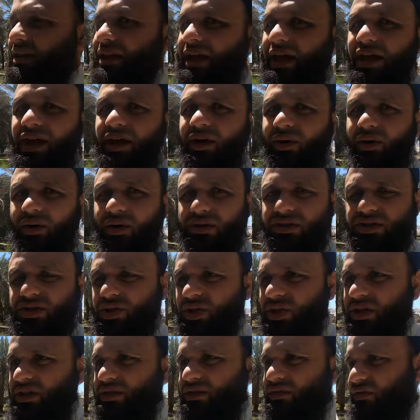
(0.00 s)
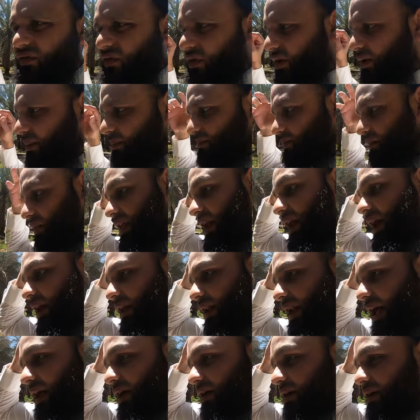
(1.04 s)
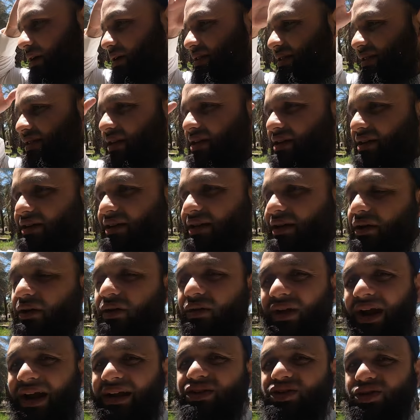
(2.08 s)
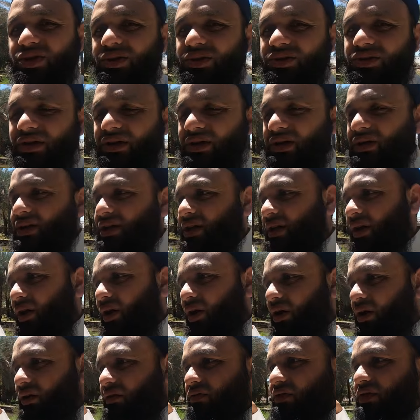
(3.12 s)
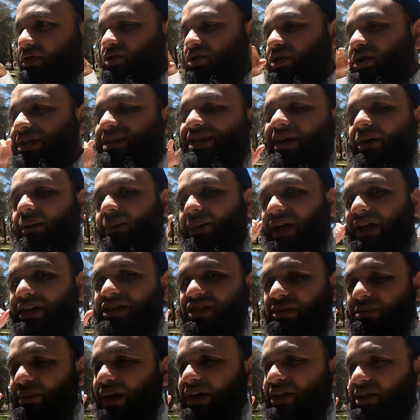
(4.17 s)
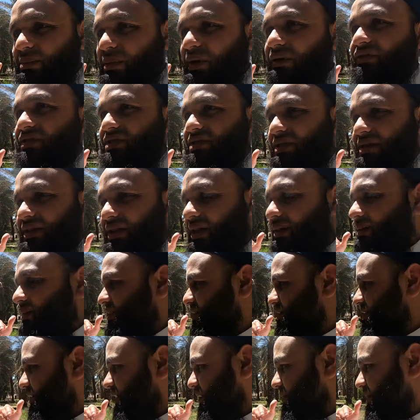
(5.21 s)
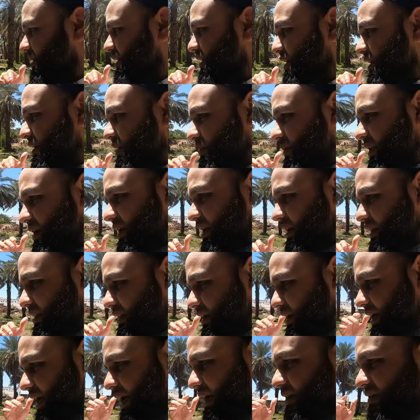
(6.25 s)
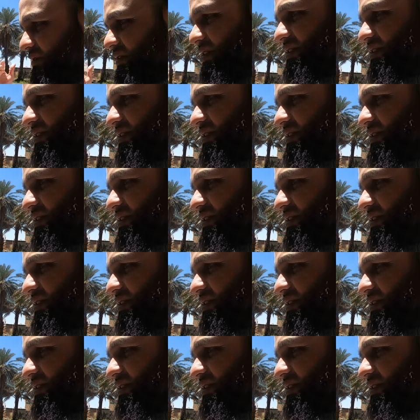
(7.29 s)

they are all trees from they are like considered the grandchildren of the trees that are planted by the prophet sallallahu but the kind